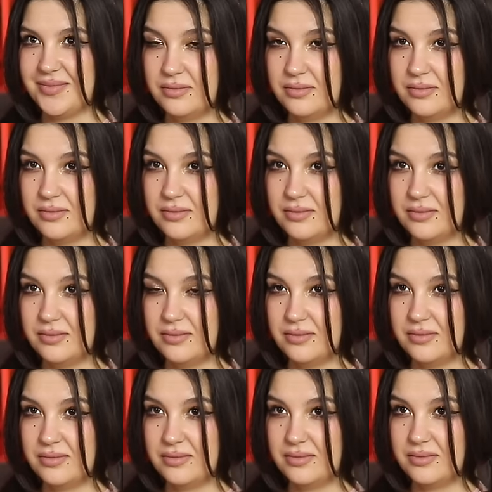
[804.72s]

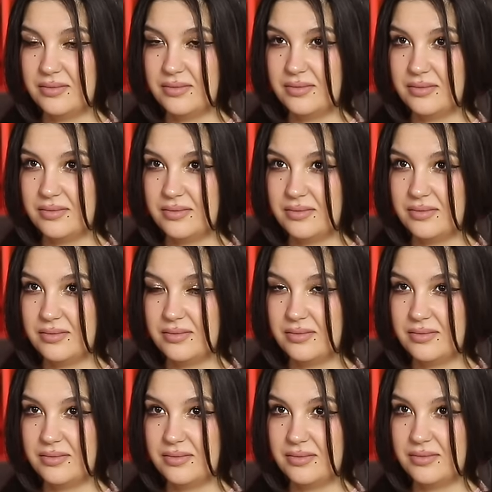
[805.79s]

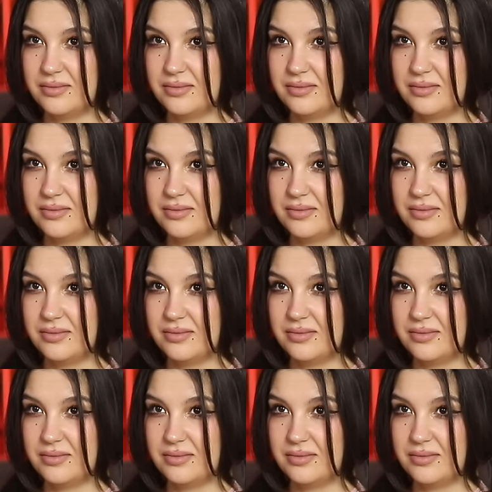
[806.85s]
(silent)